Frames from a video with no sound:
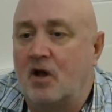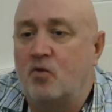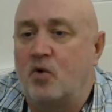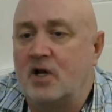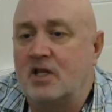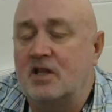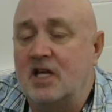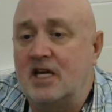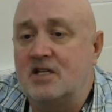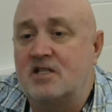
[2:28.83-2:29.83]
One of the
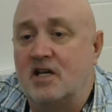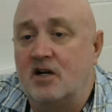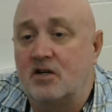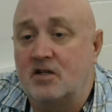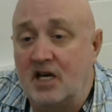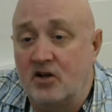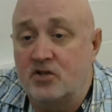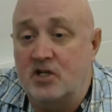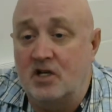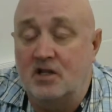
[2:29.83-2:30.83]
things that it
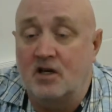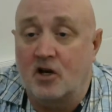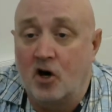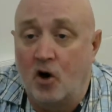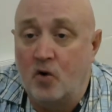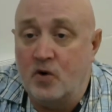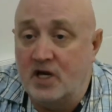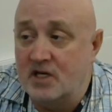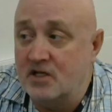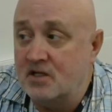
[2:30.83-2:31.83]
tells you in the code
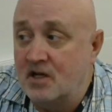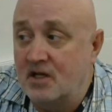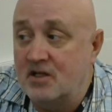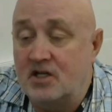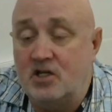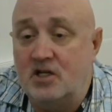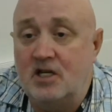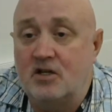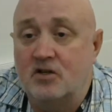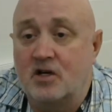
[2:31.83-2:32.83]
is that you
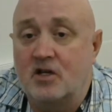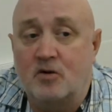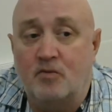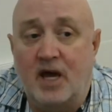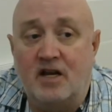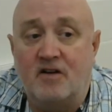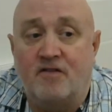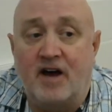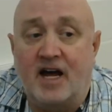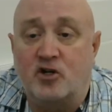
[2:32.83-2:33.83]
need to look at the
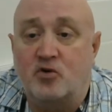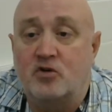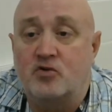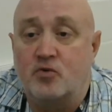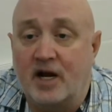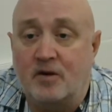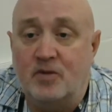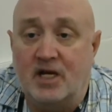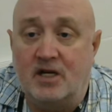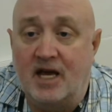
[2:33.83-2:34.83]
manufacturer's
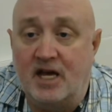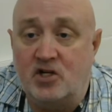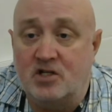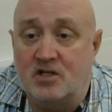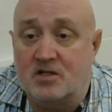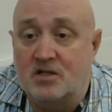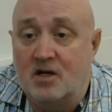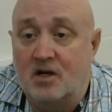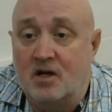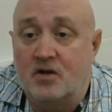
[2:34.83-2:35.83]
recommendations.
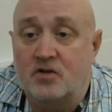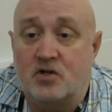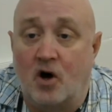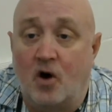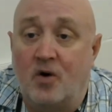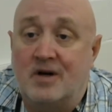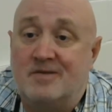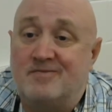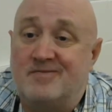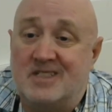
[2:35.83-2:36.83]
So
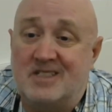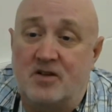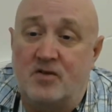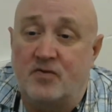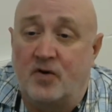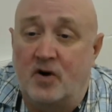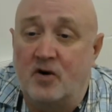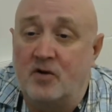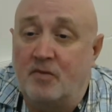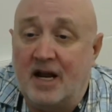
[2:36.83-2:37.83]
for
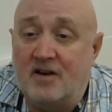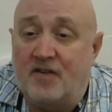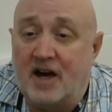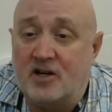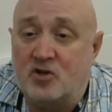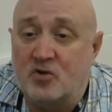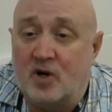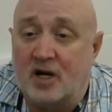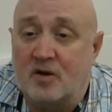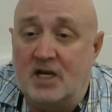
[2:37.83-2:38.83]
the manufacturer's
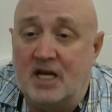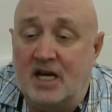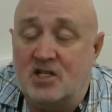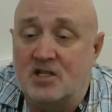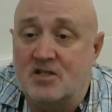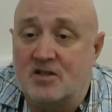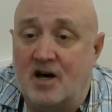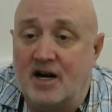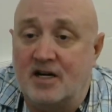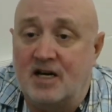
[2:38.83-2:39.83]
recommendations, a
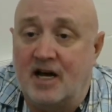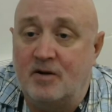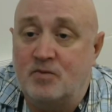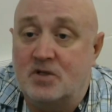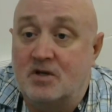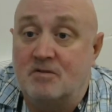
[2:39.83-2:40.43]
lot of times